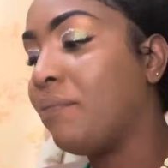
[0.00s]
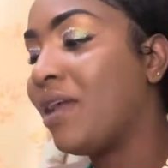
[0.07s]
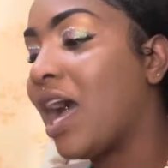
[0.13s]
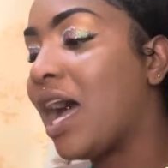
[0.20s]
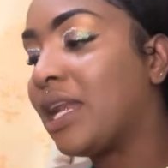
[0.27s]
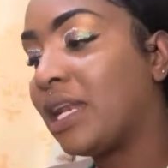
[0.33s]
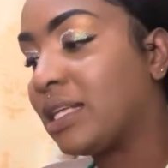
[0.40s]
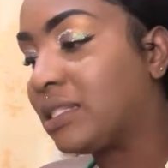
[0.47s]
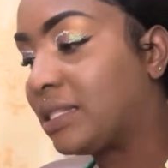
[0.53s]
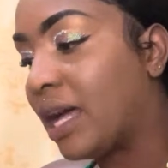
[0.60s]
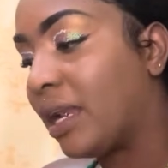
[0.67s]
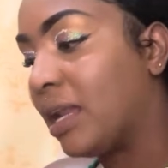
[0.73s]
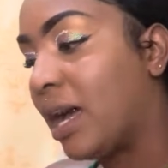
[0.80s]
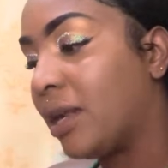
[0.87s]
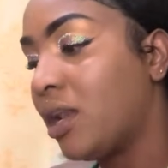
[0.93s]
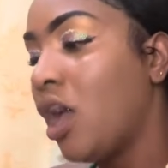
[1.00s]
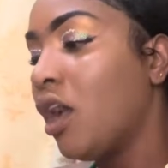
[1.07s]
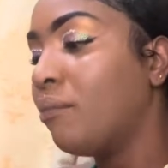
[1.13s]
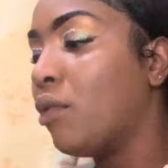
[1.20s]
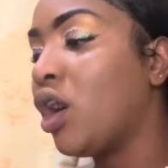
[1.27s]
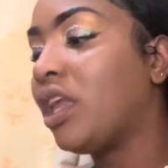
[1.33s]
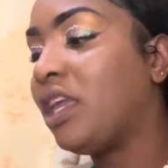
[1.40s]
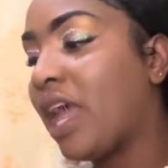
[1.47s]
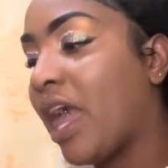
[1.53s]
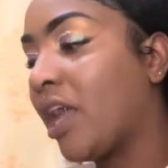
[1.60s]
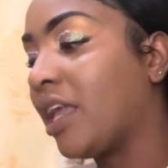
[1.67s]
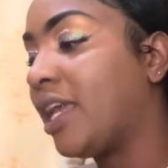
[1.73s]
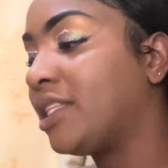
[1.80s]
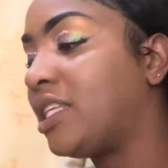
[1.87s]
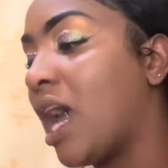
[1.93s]
Me understand that. But yeah,
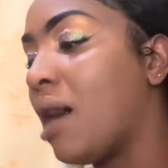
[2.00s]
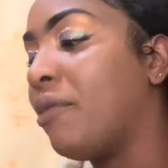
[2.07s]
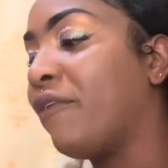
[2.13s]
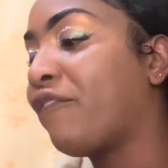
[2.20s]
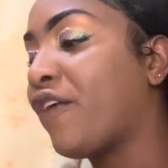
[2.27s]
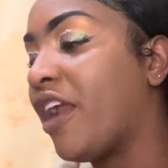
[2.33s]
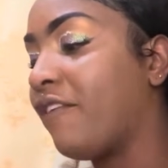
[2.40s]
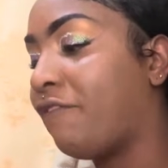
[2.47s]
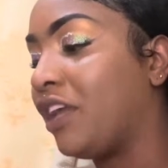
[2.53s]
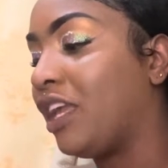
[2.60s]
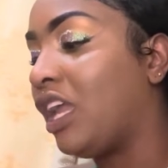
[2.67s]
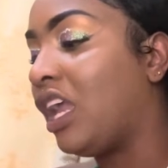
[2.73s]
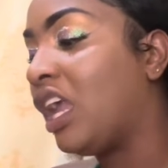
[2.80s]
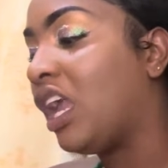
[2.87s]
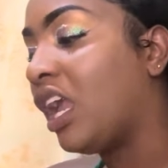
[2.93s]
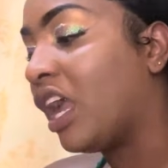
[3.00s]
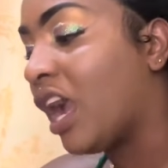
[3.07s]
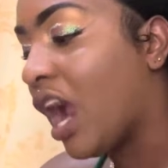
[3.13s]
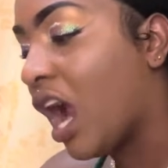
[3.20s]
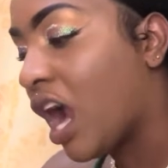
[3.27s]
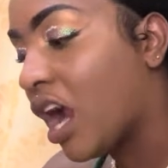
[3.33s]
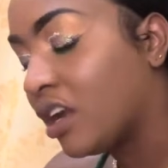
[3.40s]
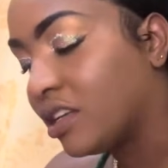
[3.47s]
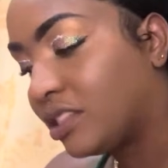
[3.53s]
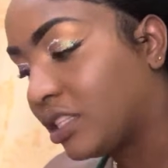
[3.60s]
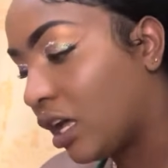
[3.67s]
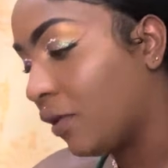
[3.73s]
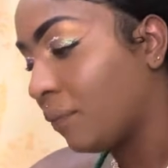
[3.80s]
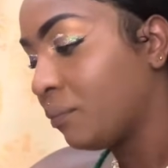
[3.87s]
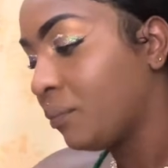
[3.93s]
Kitty, I'm a friend for years.
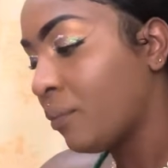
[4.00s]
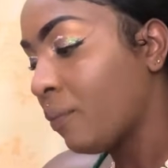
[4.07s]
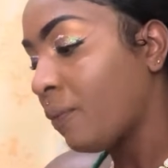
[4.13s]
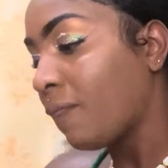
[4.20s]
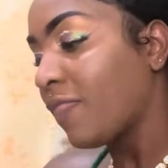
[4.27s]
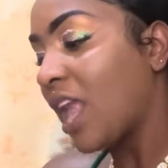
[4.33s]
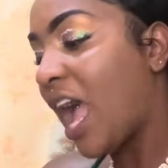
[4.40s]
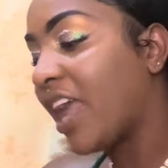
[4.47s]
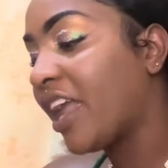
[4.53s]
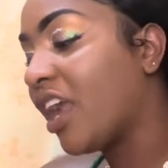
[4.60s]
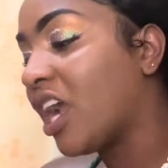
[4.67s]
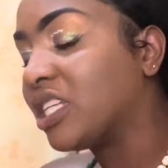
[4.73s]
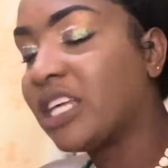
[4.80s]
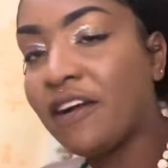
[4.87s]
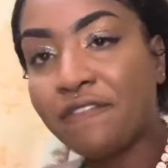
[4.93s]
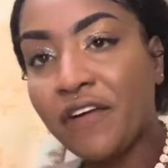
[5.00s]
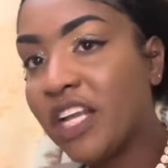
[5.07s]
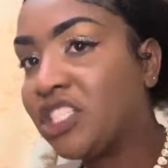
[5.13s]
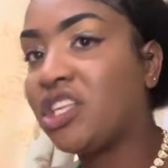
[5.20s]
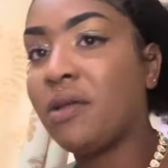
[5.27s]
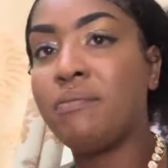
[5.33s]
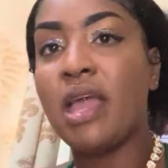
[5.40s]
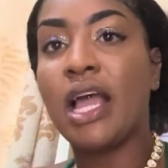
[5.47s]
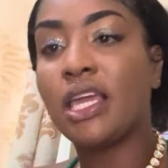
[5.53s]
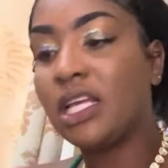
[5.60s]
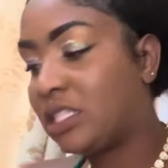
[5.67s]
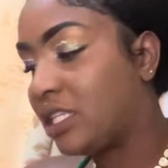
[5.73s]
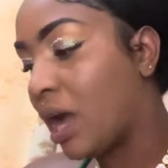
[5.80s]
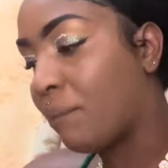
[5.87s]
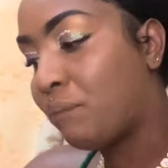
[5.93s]
A years of friendship me and
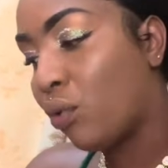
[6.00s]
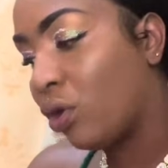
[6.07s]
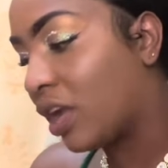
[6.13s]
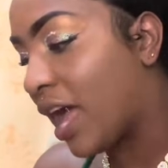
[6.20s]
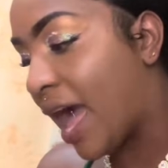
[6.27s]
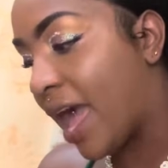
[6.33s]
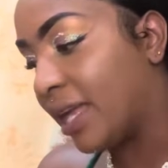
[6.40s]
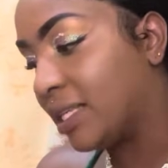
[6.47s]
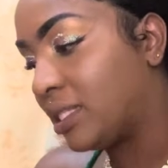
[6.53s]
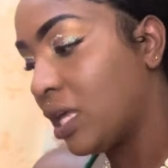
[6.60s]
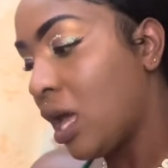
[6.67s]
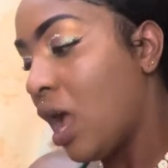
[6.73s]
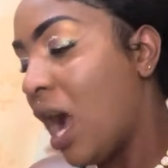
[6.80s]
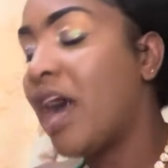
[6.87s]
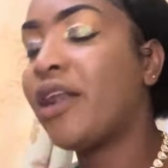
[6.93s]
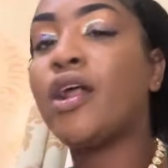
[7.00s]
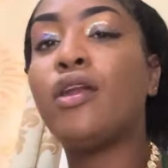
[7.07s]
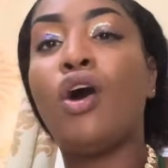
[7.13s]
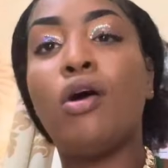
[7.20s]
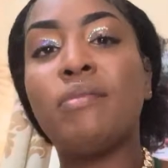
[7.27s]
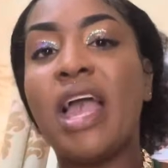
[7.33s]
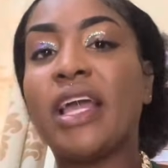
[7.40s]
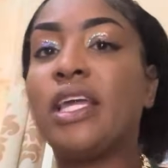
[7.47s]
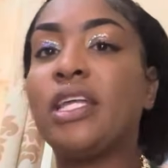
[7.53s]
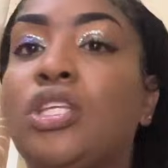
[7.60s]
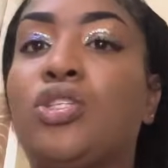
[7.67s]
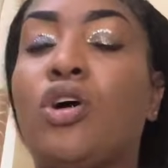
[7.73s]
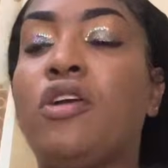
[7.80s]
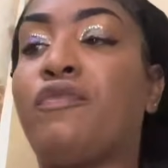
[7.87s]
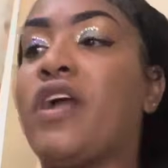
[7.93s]
Kitty a pull, guys. I don't know me and
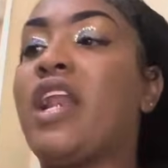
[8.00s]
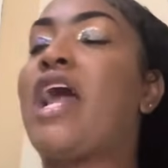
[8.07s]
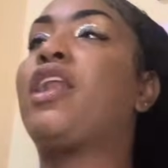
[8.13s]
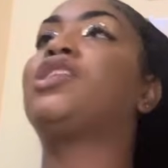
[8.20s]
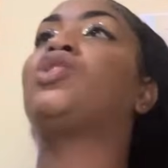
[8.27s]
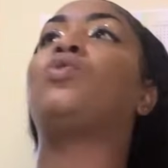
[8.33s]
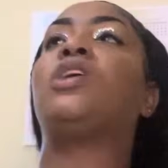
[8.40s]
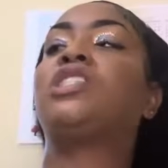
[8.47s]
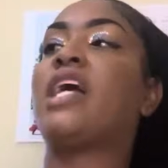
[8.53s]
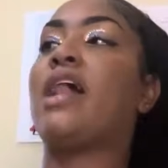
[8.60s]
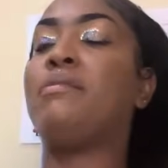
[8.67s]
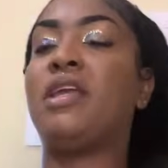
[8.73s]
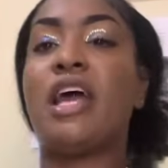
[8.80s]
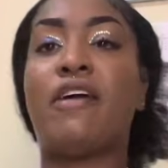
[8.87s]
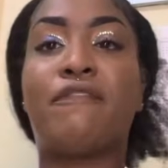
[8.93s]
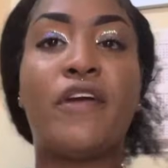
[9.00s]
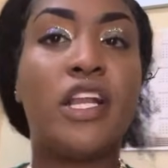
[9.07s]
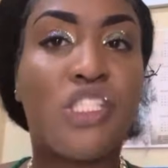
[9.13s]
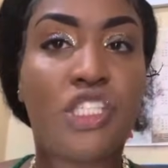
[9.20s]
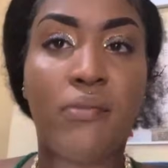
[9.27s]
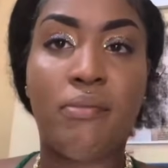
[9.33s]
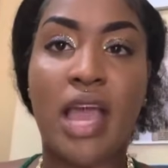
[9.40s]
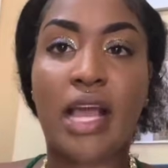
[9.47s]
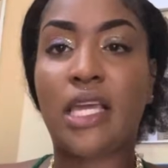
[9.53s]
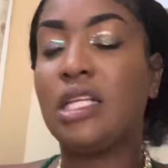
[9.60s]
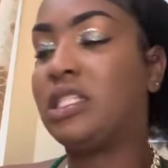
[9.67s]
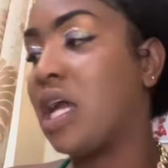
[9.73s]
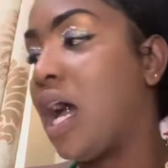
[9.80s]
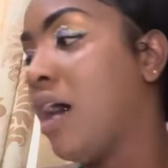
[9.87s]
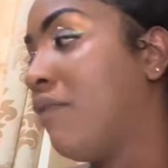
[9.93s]
turn friend. And a social media friendship me and
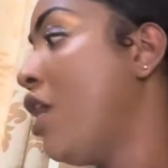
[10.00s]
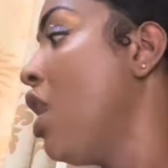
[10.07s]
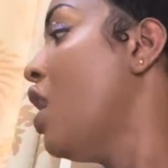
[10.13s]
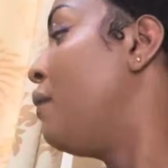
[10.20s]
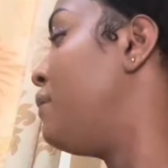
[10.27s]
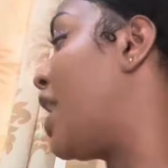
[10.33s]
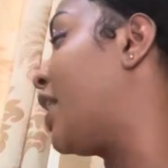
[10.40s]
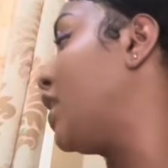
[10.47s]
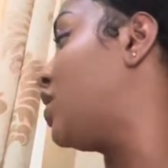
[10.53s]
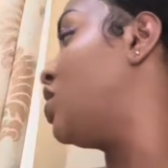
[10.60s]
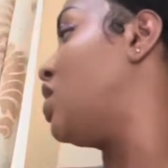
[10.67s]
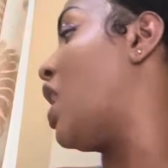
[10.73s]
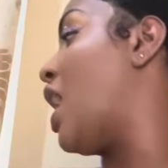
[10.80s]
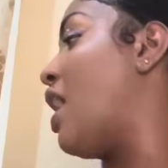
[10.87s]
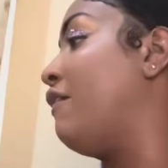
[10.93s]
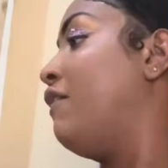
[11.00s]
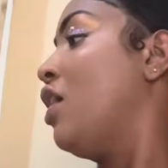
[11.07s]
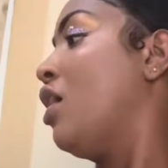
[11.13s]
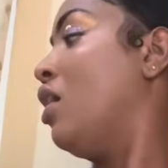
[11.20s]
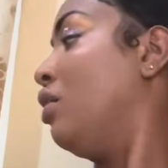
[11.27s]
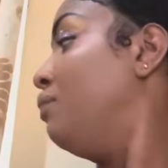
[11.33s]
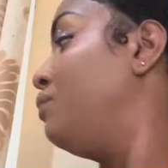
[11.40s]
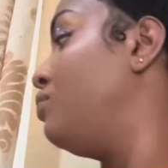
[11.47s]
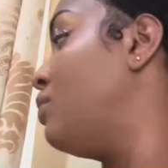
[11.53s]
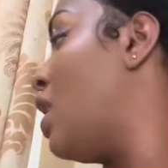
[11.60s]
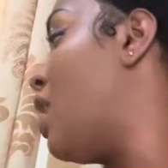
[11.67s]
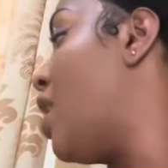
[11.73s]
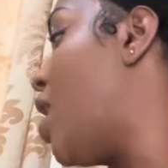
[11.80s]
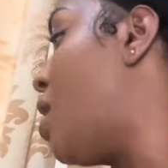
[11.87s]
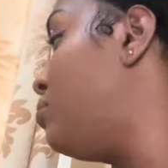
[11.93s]
Kitty have. Me and Kitty not
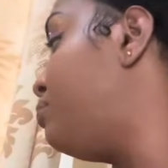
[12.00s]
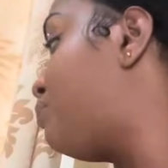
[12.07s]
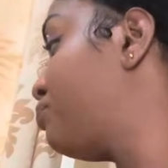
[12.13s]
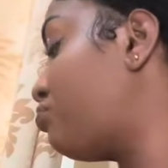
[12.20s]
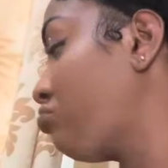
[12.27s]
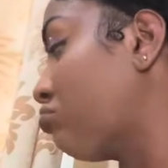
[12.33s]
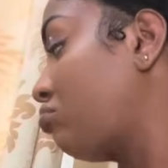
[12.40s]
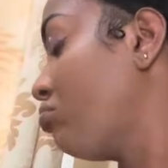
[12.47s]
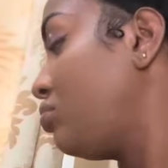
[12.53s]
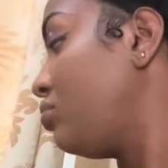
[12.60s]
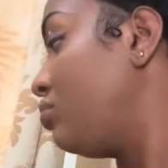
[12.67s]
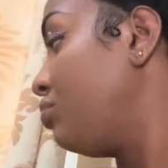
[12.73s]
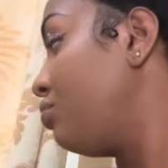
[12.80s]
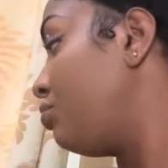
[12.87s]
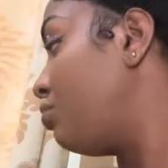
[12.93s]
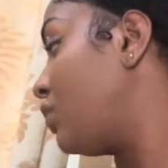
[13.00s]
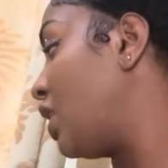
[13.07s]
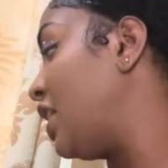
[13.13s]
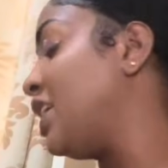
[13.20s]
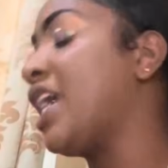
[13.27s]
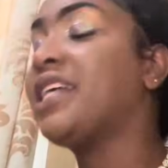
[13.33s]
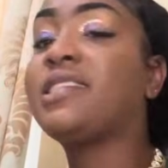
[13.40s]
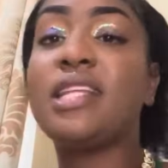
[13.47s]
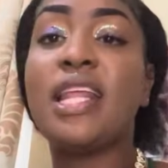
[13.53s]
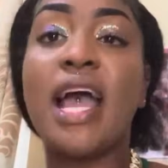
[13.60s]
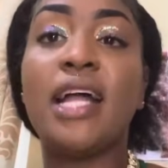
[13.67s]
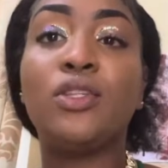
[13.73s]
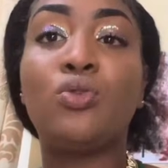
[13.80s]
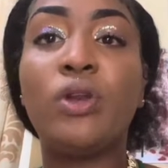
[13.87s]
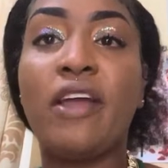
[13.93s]
have yesterday
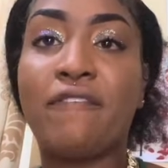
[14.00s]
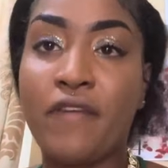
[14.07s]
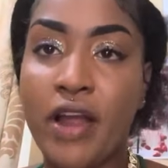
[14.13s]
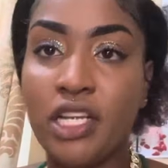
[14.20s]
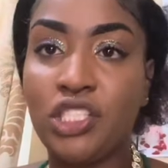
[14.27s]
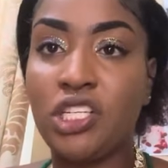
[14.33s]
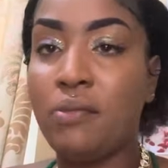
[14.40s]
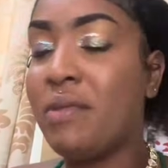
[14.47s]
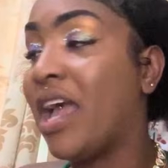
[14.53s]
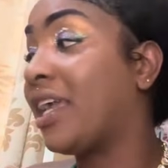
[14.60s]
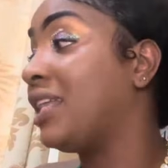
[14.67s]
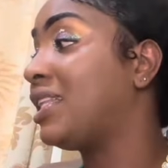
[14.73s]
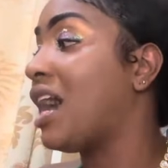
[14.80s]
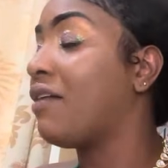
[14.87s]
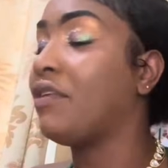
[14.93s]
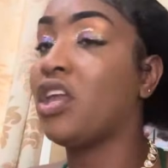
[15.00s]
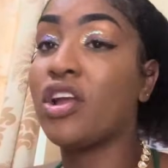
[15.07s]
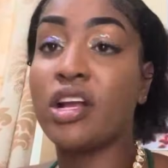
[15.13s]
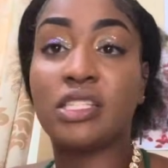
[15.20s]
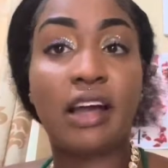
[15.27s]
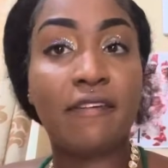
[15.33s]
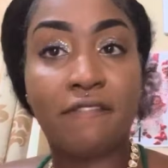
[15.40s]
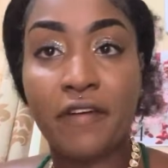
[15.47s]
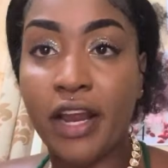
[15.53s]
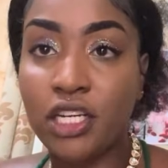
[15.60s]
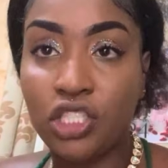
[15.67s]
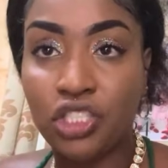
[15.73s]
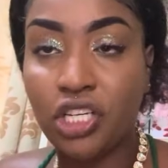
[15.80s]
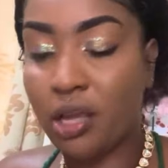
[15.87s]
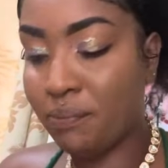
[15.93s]
and today friendship. Me and Kitty have years of
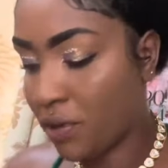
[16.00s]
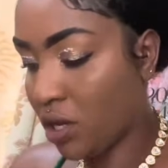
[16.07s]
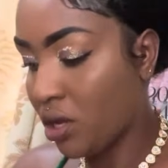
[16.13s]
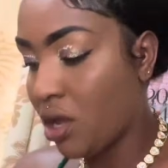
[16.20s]
friendship.